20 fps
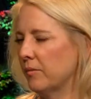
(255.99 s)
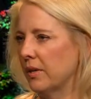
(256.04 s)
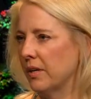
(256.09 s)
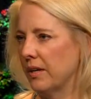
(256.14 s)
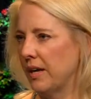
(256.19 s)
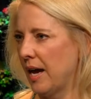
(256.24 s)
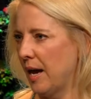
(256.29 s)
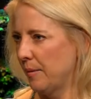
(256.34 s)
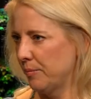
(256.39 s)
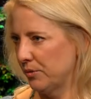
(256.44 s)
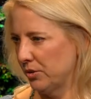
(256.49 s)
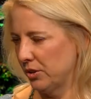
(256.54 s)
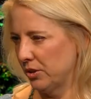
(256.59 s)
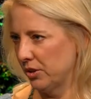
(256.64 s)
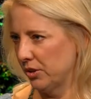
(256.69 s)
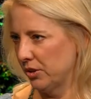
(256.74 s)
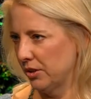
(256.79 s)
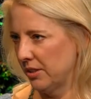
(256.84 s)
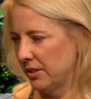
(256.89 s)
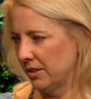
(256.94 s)

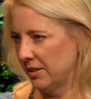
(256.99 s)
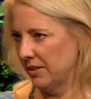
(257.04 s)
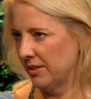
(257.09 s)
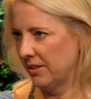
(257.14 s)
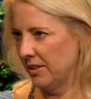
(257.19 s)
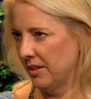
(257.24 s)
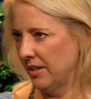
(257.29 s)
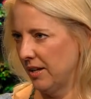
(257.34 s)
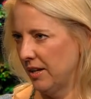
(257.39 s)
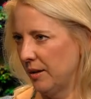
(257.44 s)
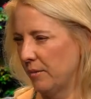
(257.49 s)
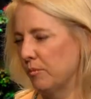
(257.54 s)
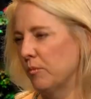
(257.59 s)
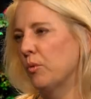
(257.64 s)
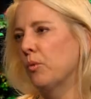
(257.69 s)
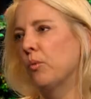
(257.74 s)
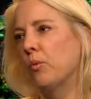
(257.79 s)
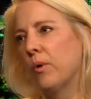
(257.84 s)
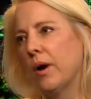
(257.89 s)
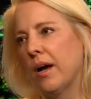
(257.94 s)
captured
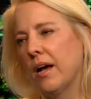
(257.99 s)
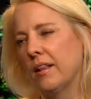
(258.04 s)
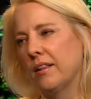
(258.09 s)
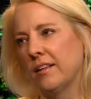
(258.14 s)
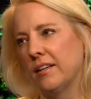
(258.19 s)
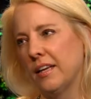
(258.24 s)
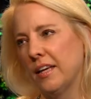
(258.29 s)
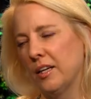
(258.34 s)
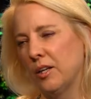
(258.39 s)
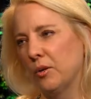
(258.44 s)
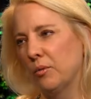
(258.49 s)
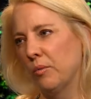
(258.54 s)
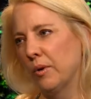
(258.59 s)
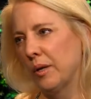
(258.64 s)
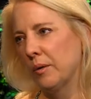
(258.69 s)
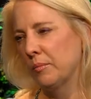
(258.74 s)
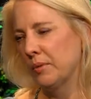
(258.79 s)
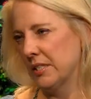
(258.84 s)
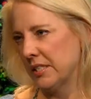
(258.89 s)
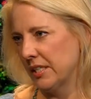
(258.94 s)
well in any
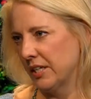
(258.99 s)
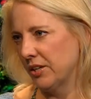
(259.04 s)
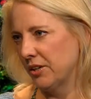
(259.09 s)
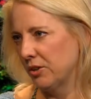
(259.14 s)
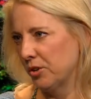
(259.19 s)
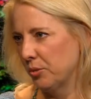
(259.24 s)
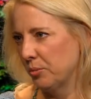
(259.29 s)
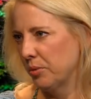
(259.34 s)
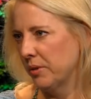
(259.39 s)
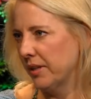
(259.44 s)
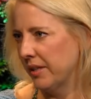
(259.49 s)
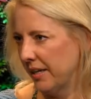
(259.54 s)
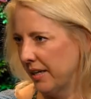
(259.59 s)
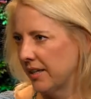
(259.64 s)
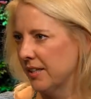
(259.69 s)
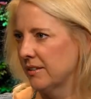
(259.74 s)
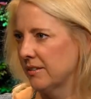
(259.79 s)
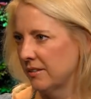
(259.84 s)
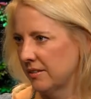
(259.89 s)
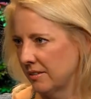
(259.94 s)
one particular
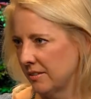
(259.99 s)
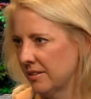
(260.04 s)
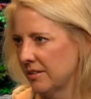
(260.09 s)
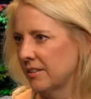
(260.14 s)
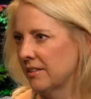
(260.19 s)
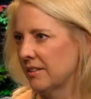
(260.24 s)
place.